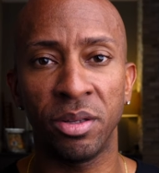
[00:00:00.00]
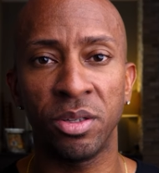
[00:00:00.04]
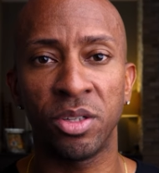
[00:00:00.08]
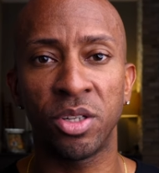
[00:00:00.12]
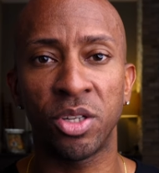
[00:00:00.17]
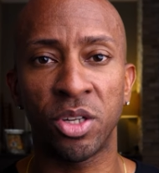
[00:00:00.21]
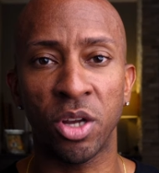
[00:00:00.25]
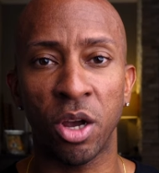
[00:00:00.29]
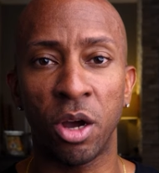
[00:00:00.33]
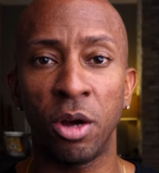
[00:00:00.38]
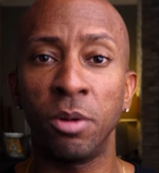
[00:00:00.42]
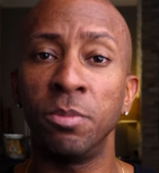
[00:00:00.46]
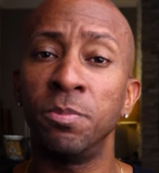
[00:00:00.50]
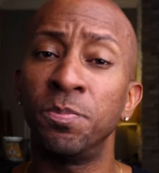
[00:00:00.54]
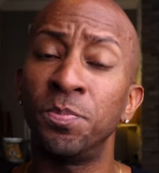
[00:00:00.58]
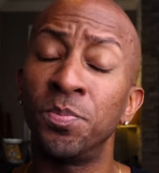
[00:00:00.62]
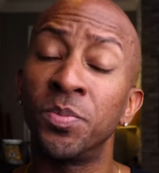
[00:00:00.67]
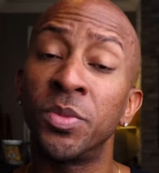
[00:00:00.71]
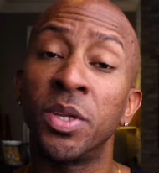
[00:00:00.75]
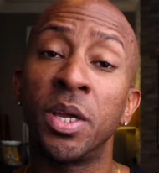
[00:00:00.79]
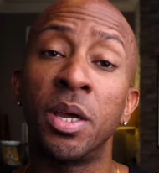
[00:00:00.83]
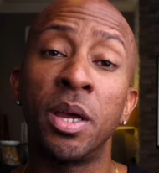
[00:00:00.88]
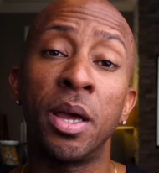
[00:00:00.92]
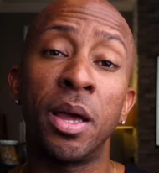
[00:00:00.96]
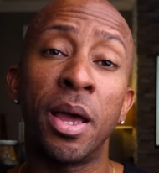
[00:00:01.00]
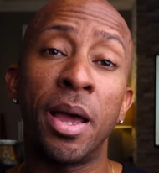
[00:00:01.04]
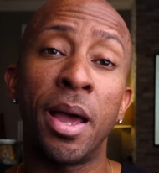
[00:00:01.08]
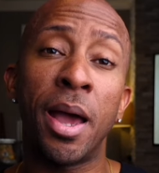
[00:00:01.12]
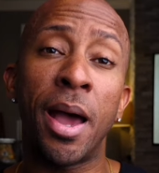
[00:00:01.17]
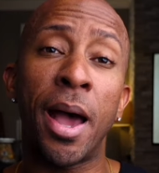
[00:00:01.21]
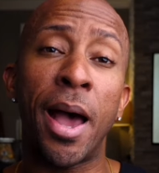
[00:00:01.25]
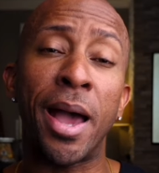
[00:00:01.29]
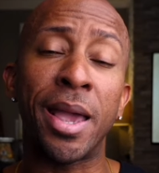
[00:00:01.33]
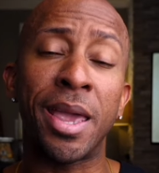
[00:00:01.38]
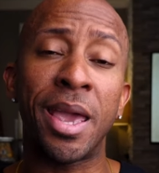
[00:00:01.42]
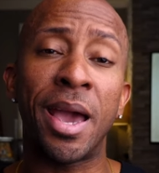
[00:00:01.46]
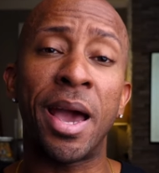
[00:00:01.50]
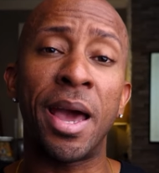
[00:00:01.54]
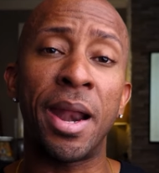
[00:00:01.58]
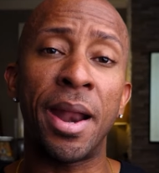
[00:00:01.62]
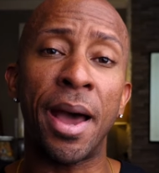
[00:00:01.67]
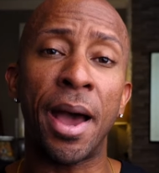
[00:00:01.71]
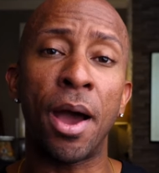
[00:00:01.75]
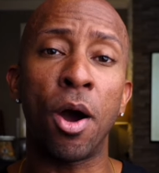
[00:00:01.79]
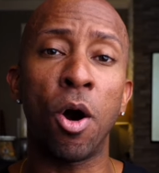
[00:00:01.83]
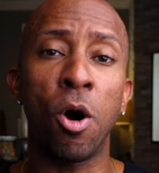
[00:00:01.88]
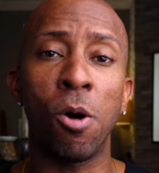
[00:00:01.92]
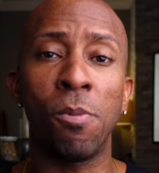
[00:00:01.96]
So again,
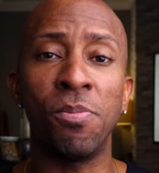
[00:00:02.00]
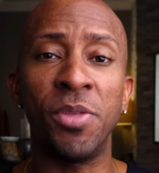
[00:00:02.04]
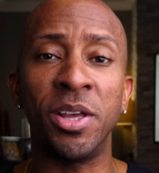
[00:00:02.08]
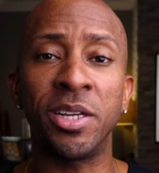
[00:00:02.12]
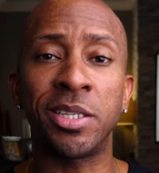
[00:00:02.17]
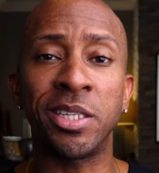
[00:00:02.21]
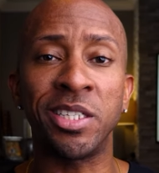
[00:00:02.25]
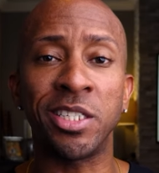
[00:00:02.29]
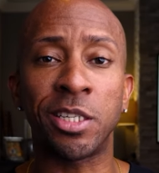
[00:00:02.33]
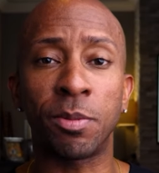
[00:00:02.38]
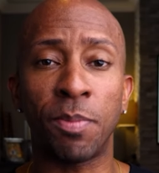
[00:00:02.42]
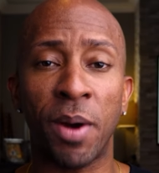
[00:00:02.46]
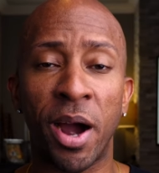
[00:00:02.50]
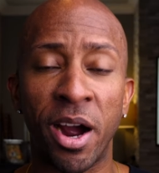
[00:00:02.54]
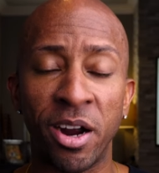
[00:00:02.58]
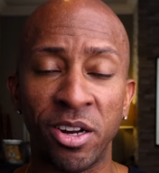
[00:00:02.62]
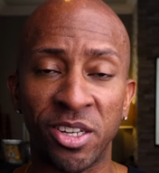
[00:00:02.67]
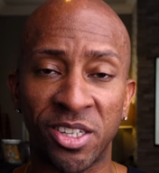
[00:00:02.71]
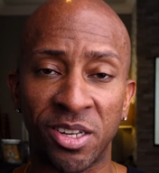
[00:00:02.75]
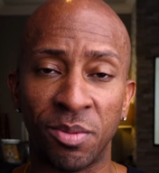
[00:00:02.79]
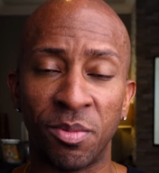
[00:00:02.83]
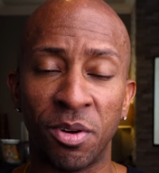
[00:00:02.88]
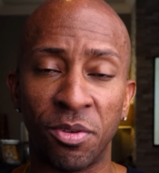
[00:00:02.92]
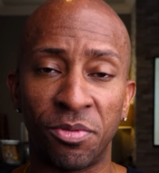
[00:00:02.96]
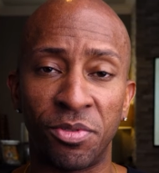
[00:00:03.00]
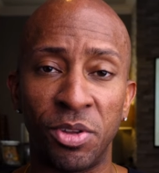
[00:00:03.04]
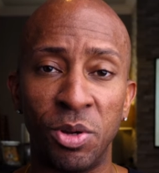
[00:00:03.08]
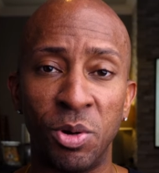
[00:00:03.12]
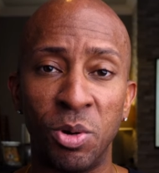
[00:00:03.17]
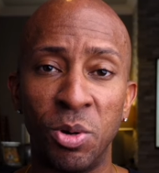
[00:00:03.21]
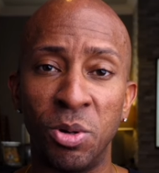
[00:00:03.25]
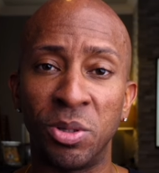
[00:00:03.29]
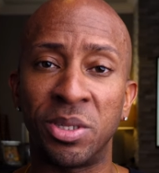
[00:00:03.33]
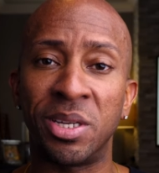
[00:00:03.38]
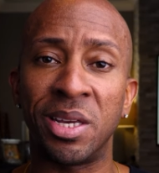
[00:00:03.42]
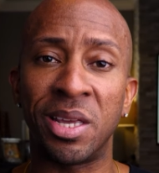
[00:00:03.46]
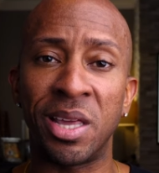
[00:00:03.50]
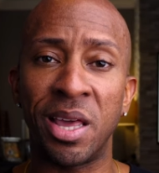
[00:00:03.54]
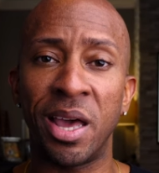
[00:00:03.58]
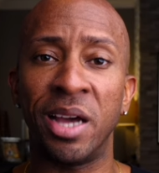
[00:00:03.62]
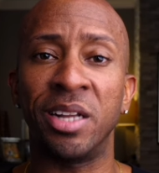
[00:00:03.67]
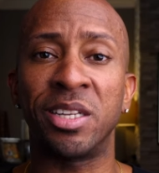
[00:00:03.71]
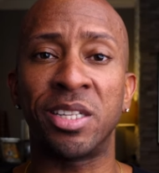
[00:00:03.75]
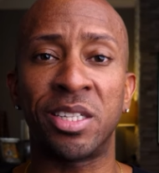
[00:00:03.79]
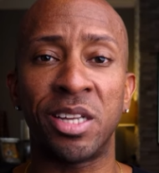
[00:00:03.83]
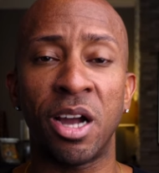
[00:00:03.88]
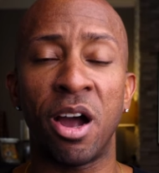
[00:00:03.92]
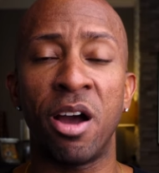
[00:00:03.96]
I hope this inspires some of you to
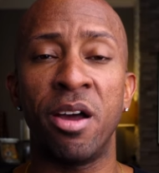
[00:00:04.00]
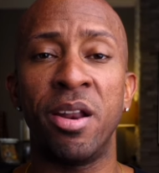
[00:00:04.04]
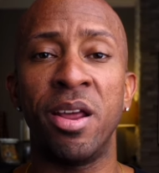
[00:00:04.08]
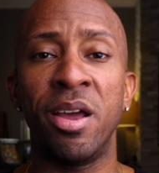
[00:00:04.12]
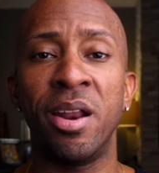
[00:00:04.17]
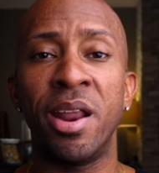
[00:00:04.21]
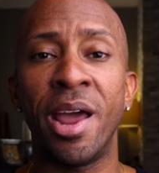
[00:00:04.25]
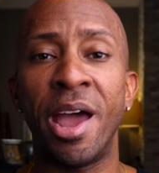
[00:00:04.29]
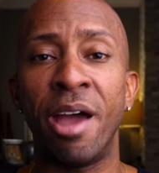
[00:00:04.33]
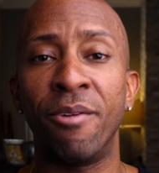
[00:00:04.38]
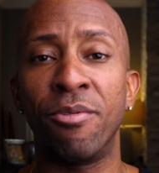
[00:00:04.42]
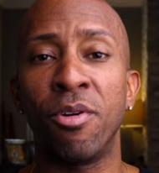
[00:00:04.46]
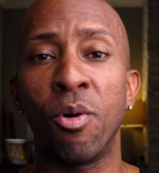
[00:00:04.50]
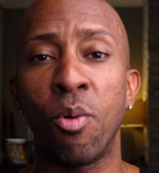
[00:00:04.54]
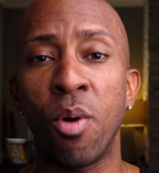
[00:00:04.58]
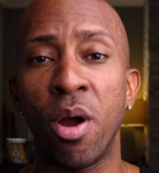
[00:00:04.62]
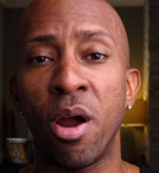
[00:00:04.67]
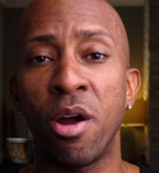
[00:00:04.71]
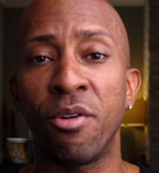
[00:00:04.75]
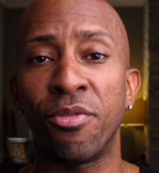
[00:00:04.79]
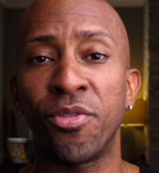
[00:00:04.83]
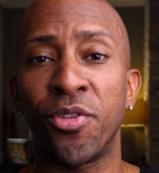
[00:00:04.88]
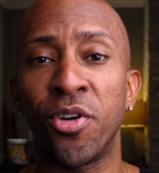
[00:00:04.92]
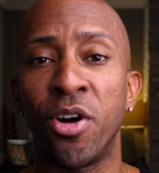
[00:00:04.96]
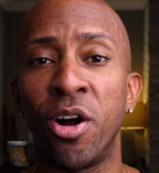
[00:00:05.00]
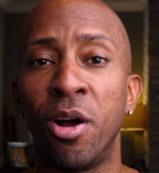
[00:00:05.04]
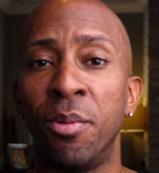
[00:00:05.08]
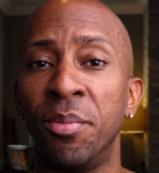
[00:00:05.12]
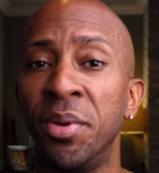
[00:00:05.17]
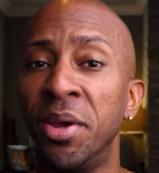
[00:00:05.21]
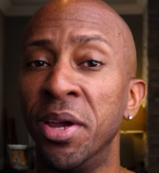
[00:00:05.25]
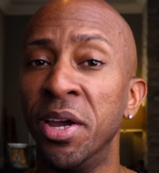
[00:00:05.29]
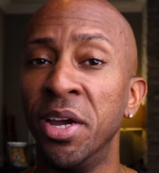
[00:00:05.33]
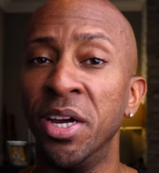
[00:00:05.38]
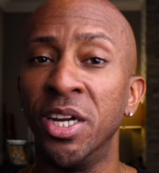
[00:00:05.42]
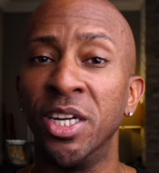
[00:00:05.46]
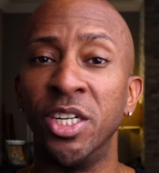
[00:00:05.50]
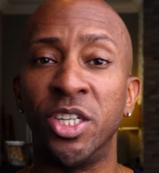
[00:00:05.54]
get started everywhere from